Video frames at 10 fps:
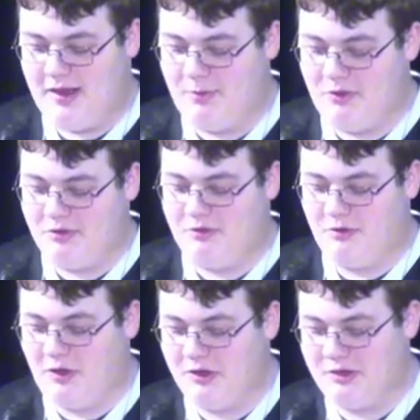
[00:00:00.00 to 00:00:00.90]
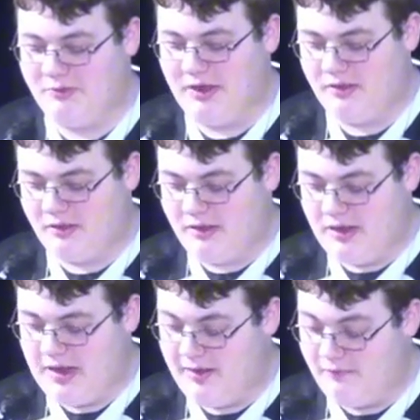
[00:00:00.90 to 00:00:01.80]
I'm also no longer depressed,
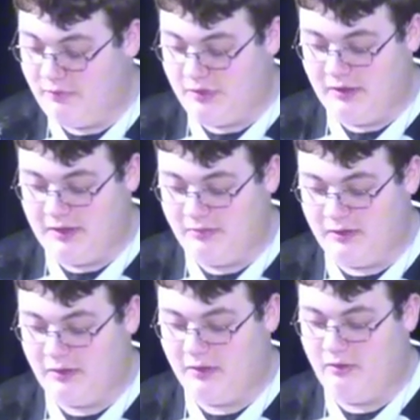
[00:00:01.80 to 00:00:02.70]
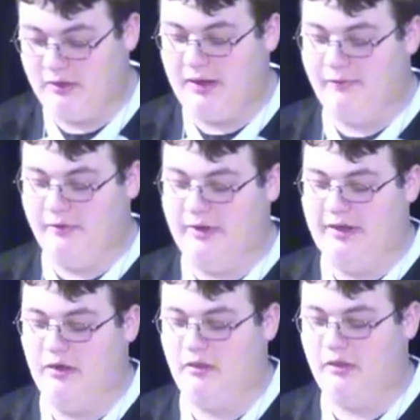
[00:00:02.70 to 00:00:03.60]
and I've used the tips and skills that I've learned
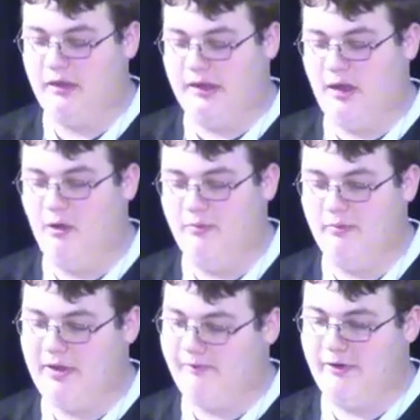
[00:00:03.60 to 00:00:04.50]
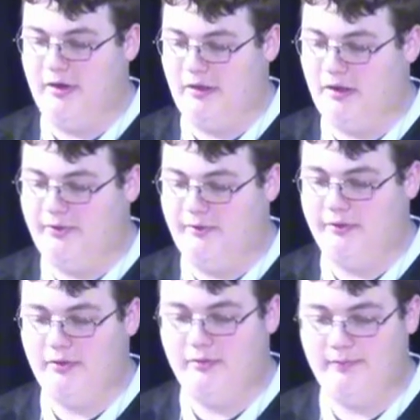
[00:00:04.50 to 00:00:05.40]
in counseling to help my friends and
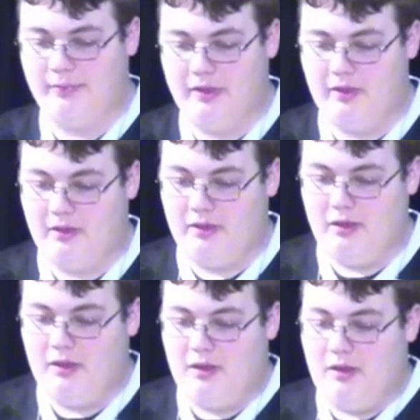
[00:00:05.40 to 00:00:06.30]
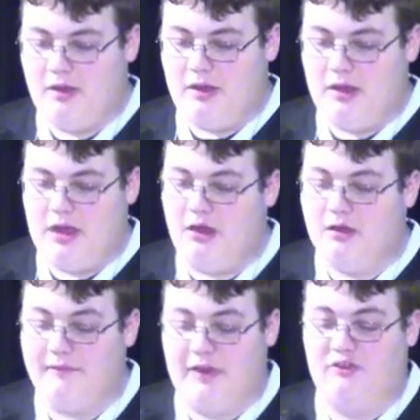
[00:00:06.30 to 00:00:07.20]
others. Our
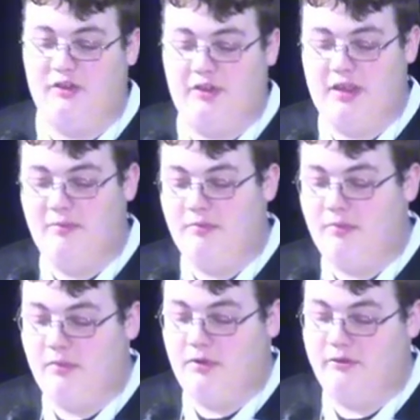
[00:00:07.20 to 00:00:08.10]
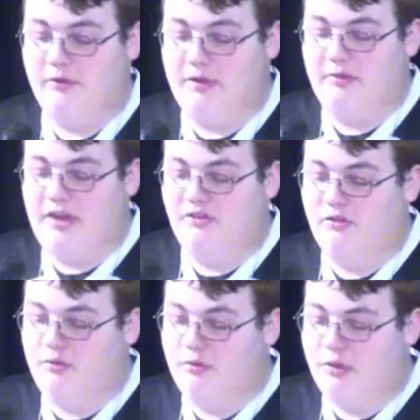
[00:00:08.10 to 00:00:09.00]
convention theme, Through
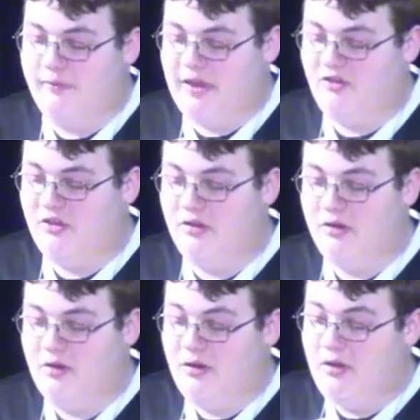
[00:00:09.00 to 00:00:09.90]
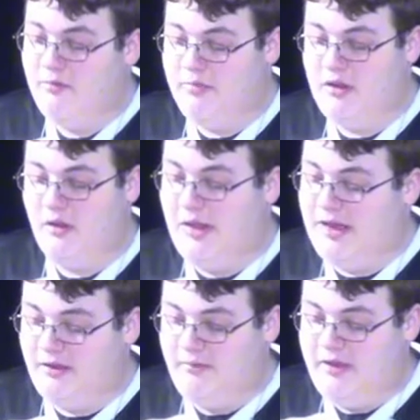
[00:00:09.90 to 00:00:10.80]
Temptation to Salvation, means a
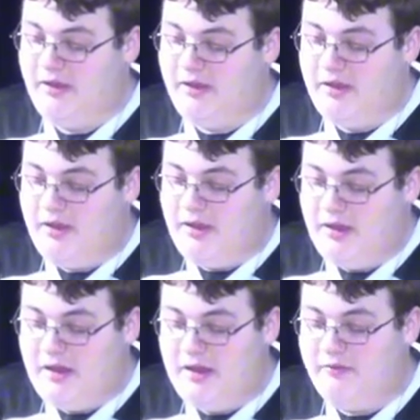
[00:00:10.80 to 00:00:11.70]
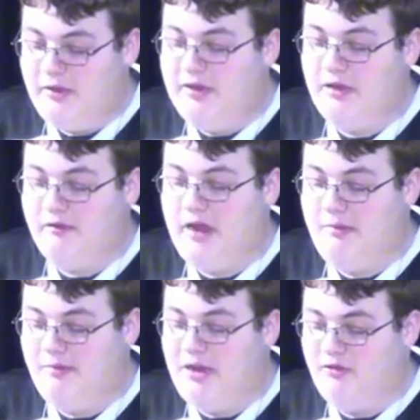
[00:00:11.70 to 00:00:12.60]
lot to me. It really
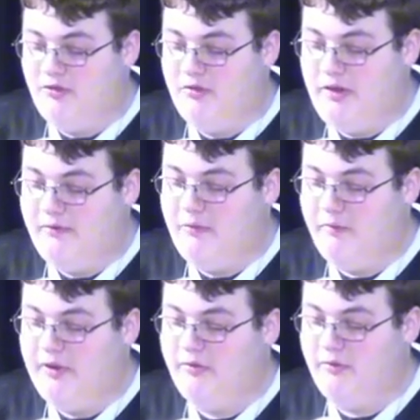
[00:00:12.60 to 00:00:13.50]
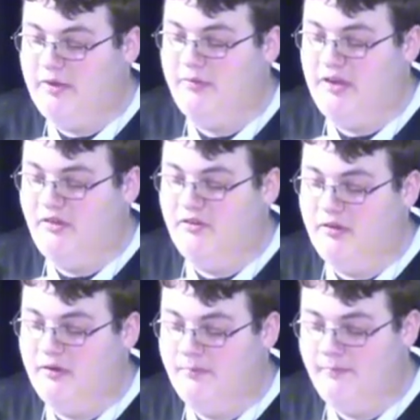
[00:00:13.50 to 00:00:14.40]
described my journey of moving through temptation.